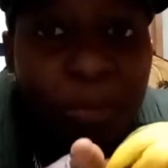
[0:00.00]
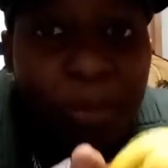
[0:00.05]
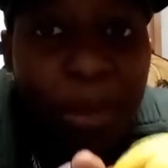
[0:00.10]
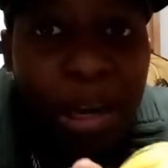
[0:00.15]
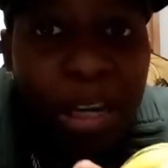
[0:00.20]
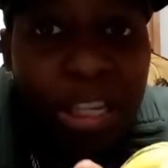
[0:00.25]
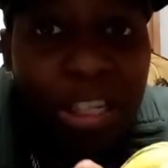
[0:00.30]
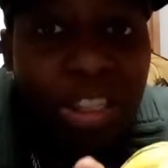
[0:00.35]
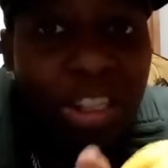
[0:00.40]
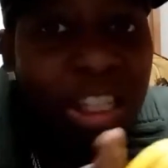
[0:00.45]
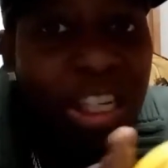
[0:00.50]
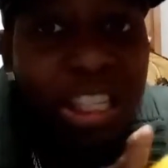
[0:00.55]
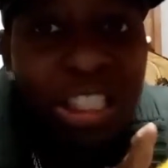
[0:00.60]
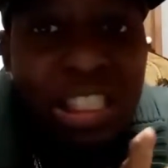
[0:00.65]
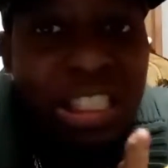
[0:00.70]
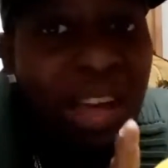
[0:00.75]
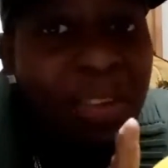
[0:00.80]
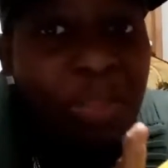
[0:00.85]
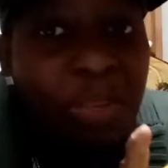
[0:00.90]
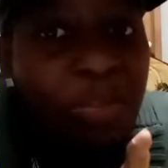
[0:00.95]
money. See, it's
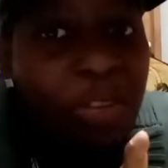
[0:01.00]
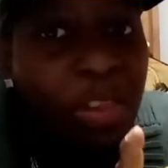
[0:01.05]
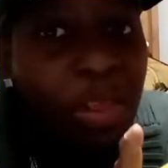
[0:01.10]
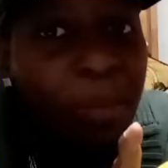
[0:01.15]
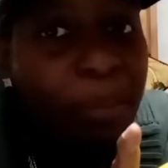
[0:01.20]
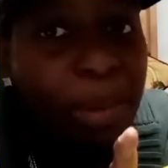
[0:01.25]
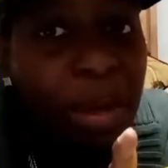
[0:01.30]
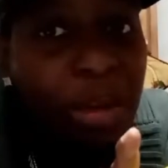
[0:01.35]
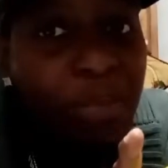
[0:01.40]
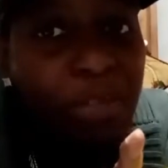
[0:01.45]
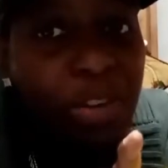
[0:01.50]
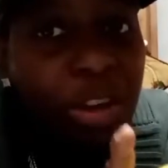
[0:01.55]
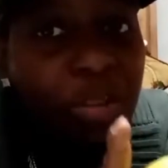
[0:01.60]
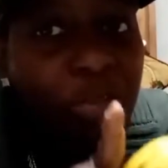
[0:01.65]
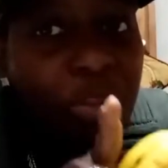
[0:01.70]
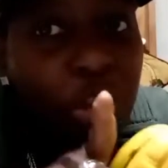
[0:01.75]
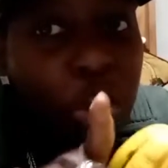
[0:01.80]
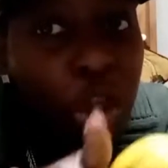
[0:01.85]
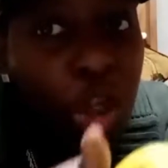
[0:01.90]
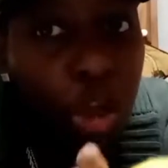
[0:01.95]
never for the benefit
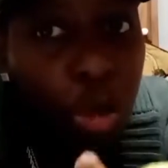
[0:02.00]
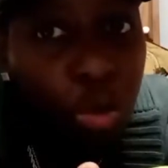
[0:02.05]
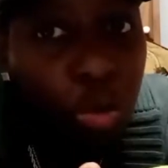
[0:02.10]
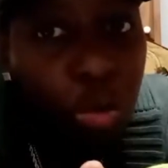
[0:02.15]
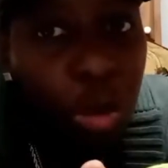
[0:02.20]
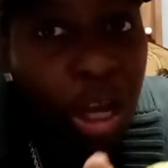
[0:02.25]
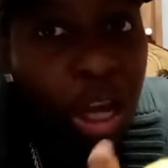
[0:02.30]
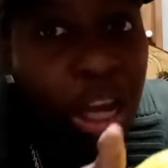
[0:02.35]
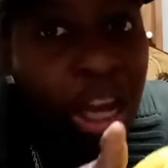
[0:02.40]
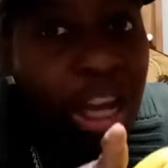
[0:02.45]
of you.